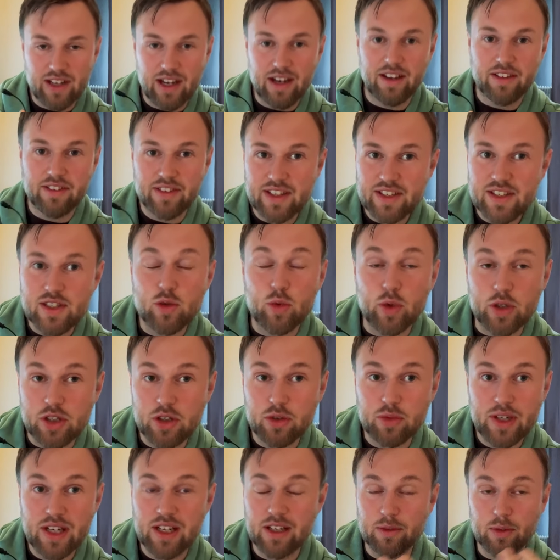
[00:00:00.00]
I, this is what
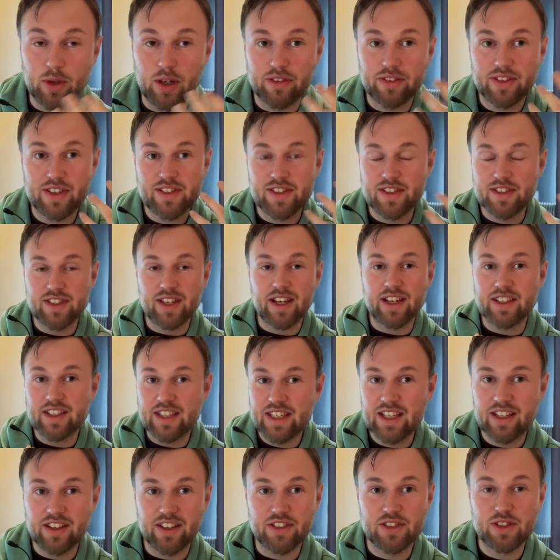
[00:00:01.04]
you really want. This is the
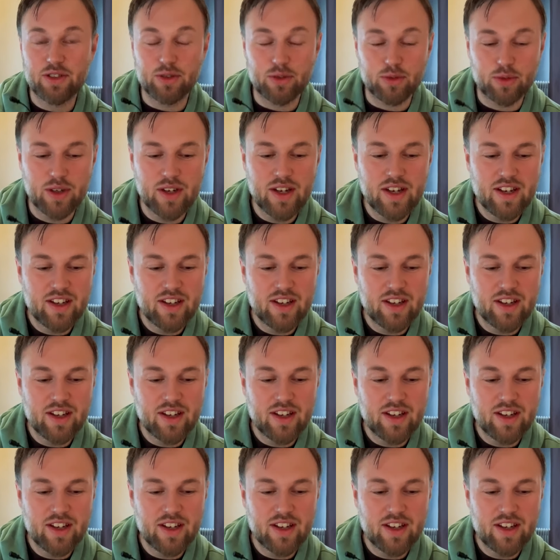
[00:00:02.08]
ideal that you